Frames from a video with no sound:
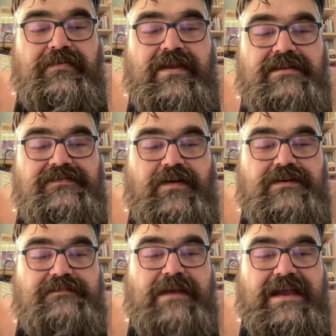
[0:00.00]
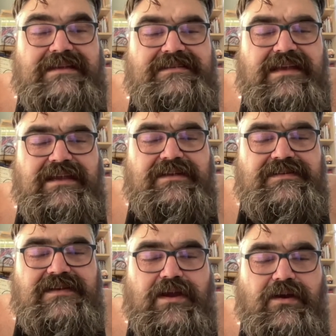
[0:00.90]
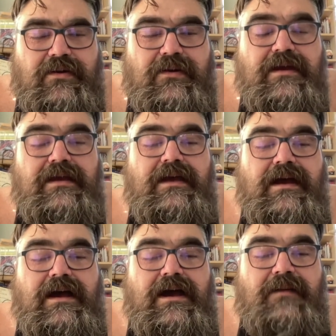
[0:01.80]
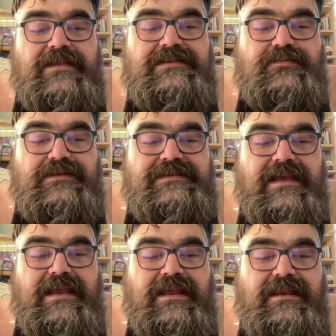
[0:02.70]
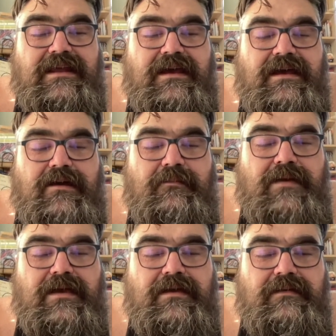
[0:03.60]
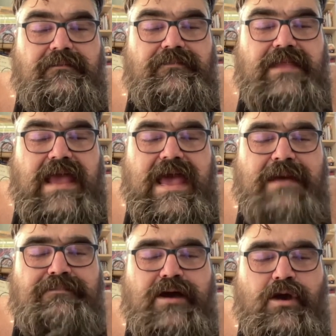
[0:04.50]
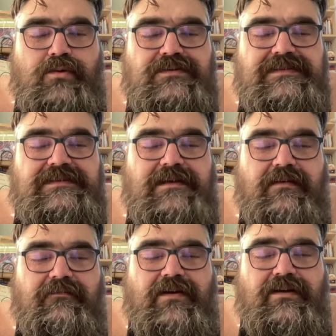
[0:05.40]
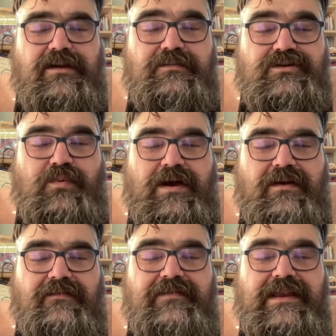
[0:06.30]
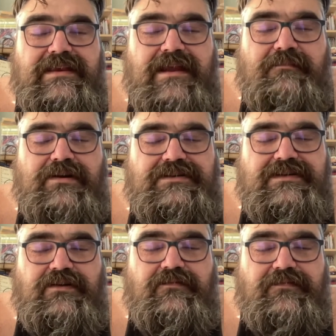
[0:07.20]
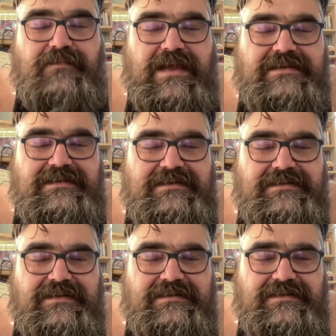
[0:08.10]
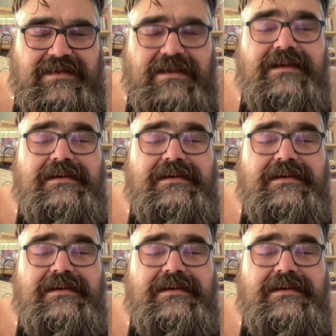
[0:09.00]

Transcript: then as far as magazines go, this was in Epos, volume 12, number 2 from 1960.